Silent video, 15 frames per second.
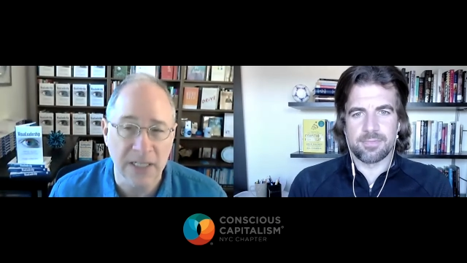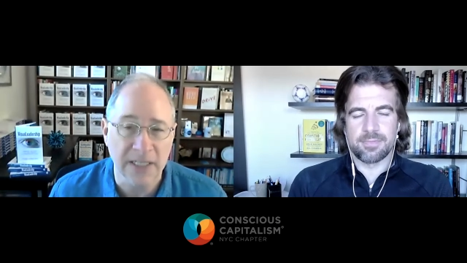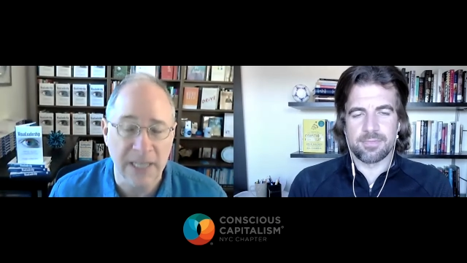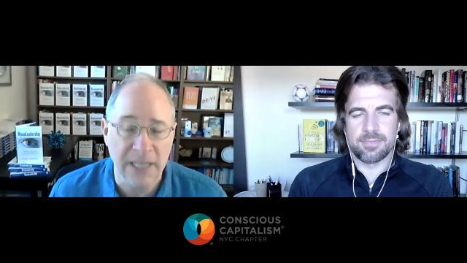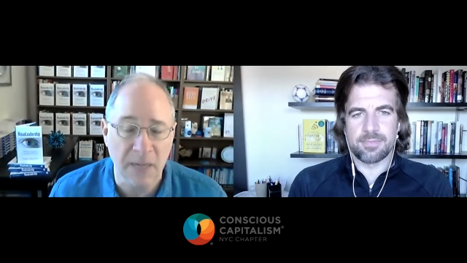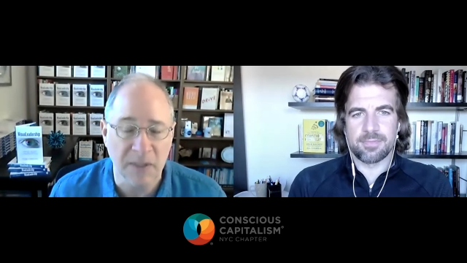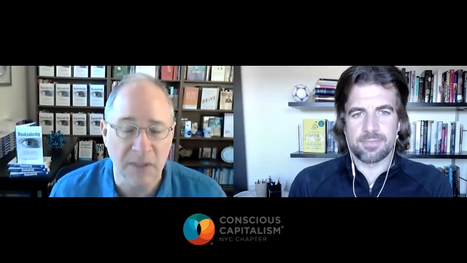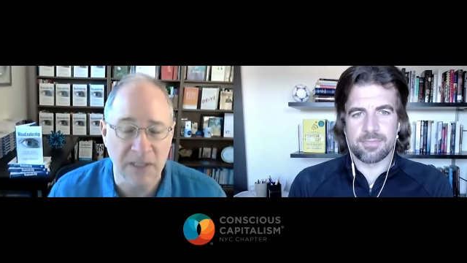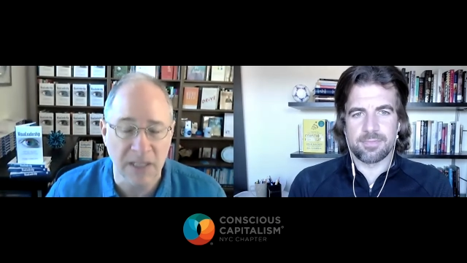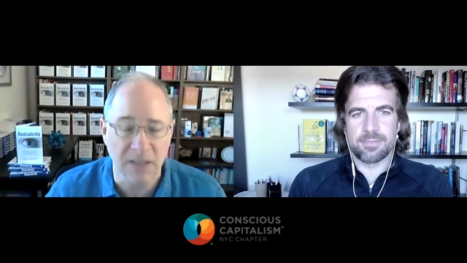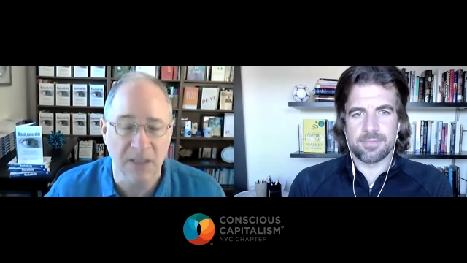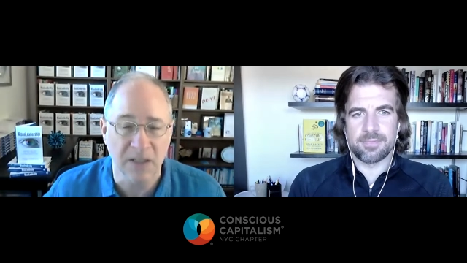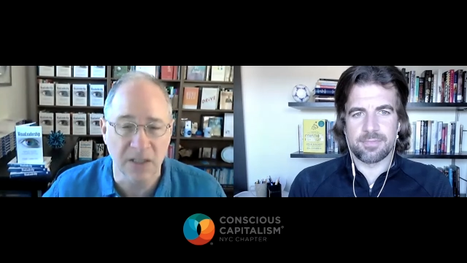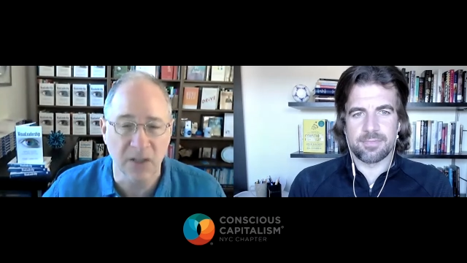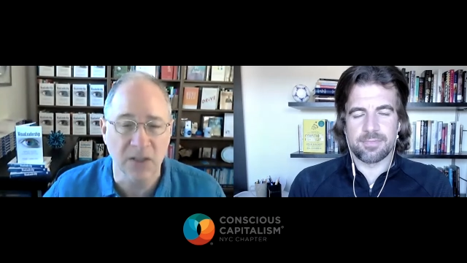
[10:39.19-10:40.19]
Speaker 1: examples
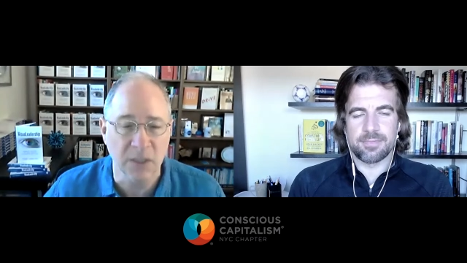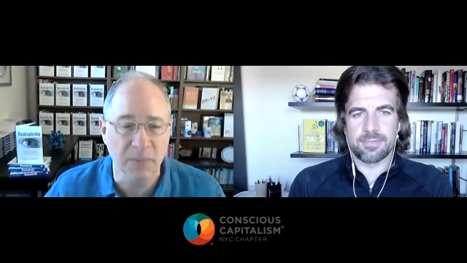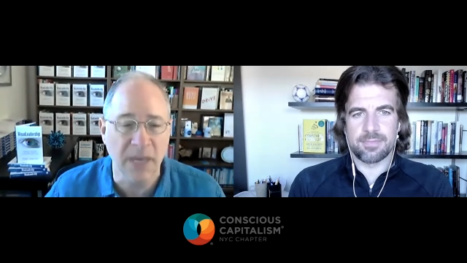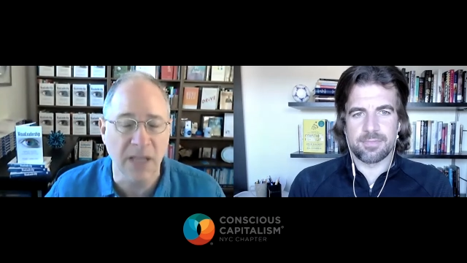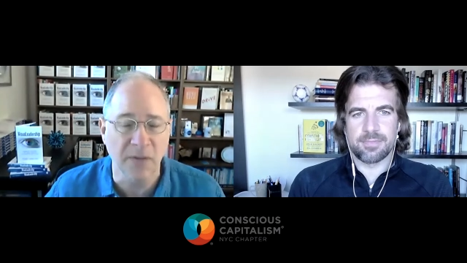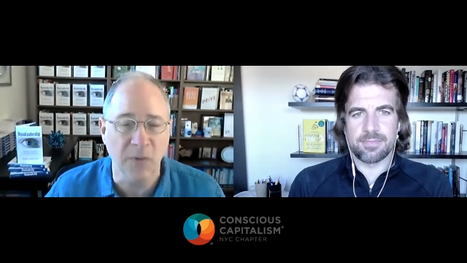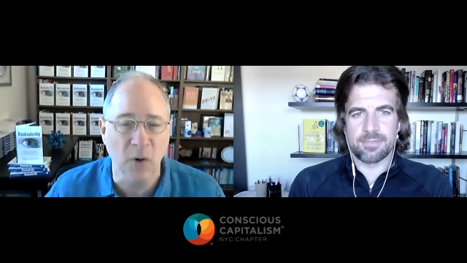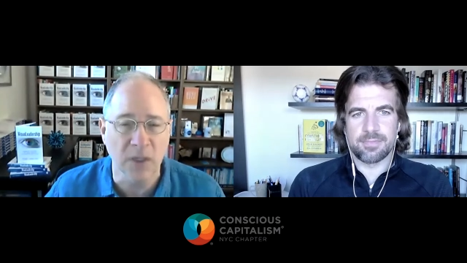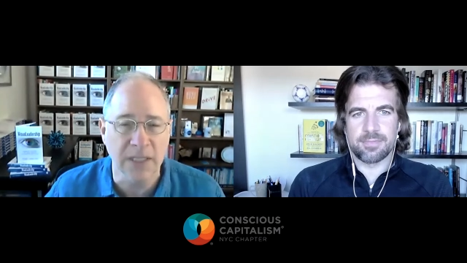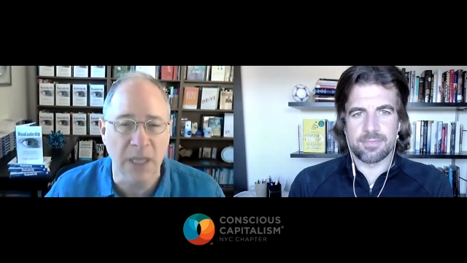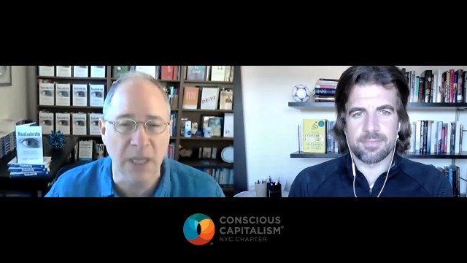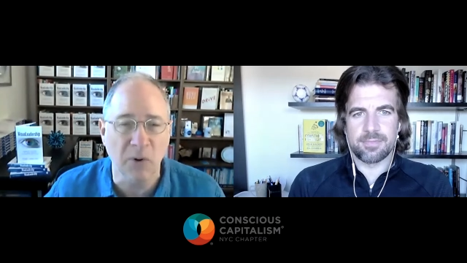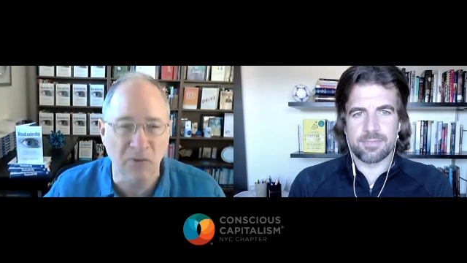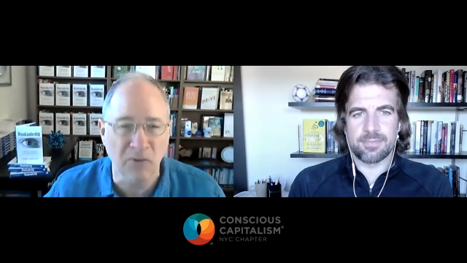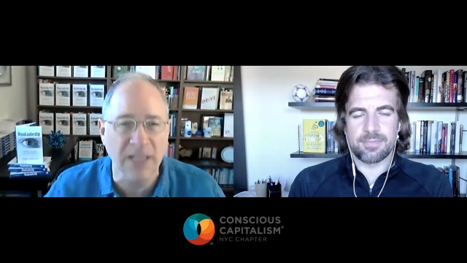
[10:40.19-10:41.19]
and using metaphors
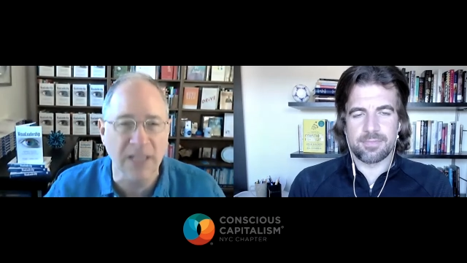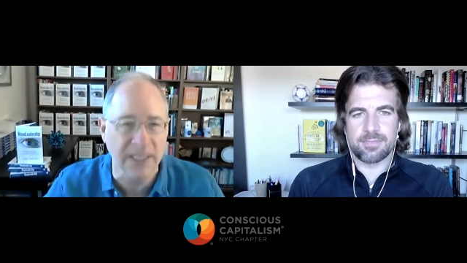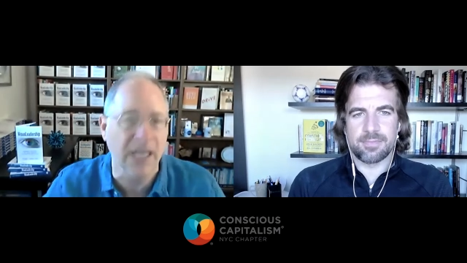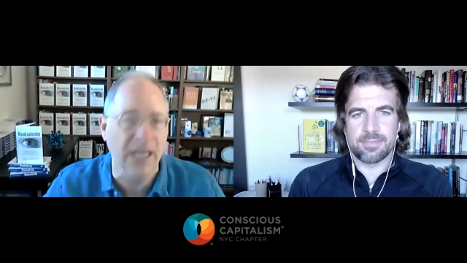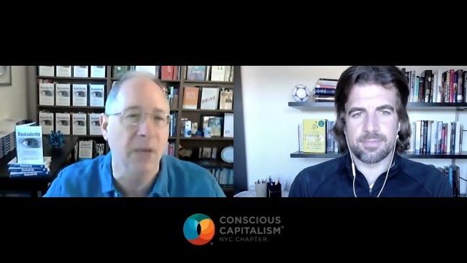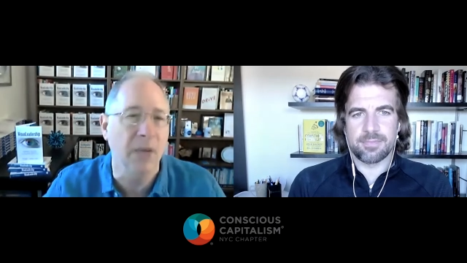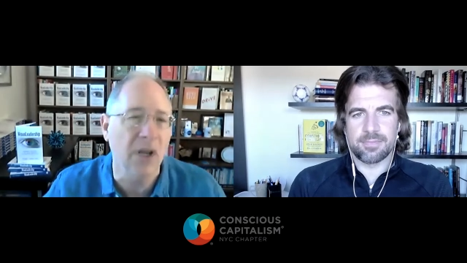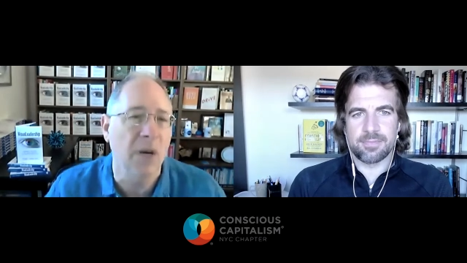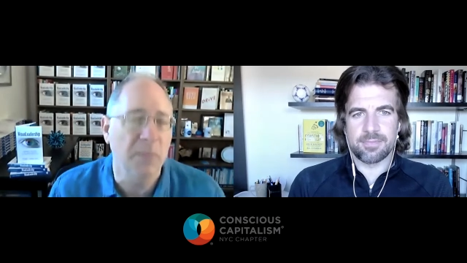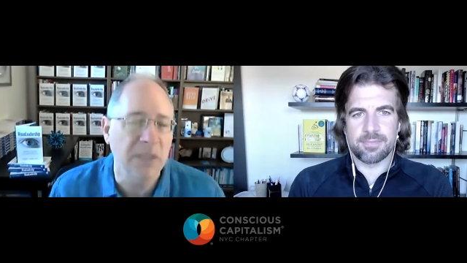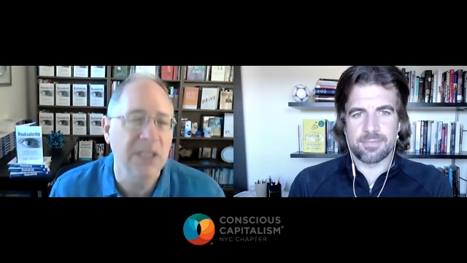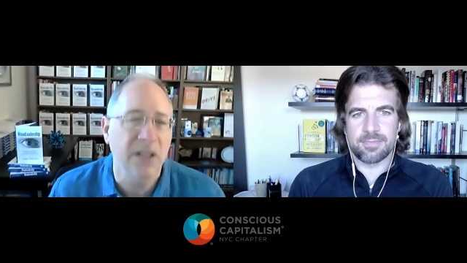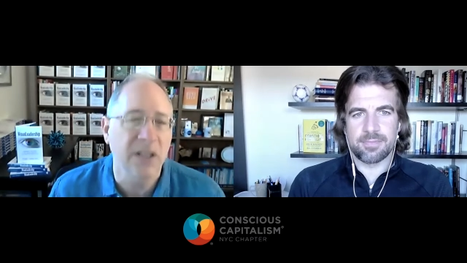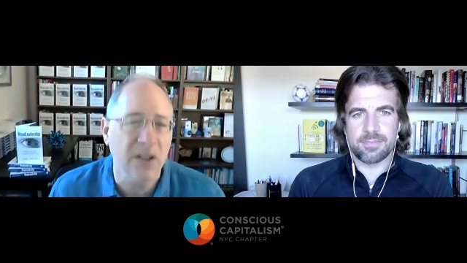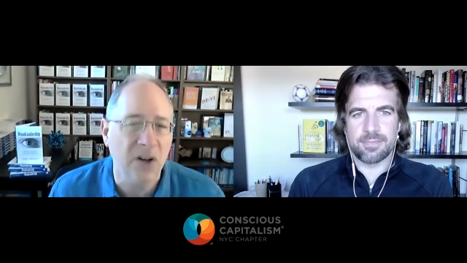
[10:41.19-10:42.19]
that will resonate with our
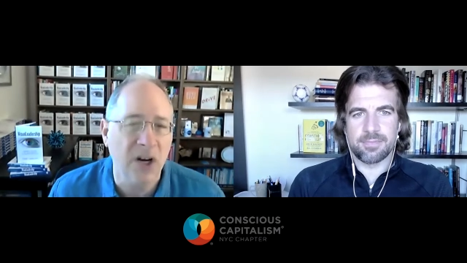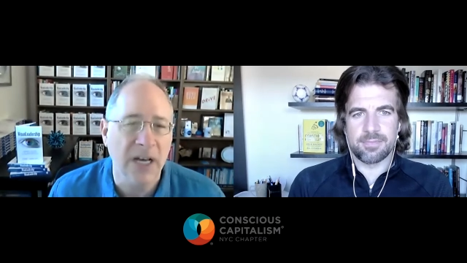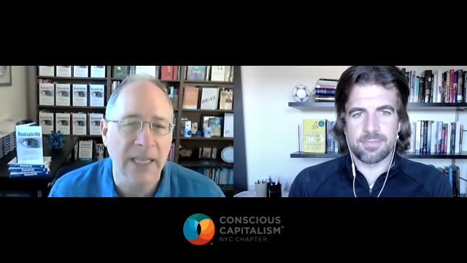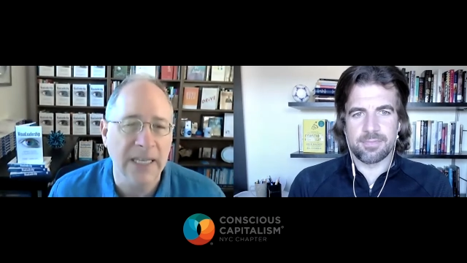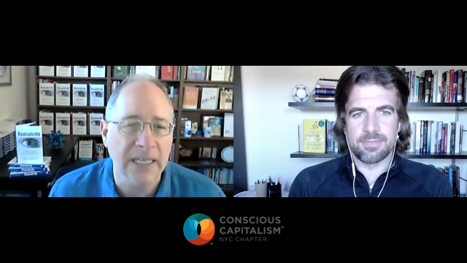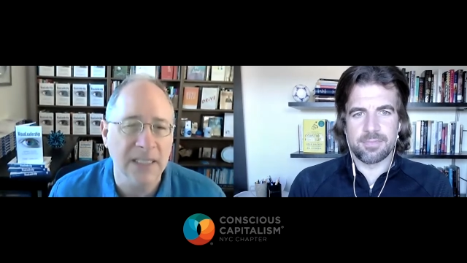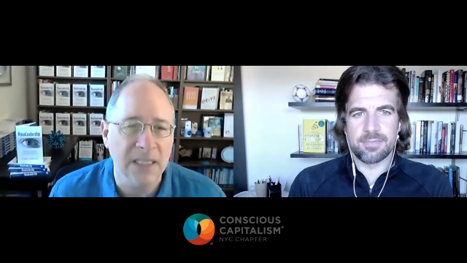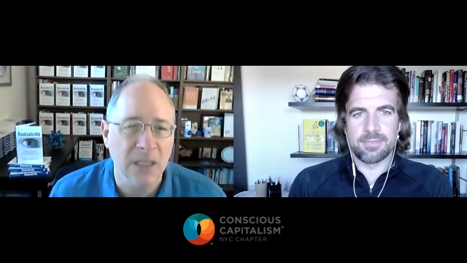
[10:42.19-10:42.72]
particular audience?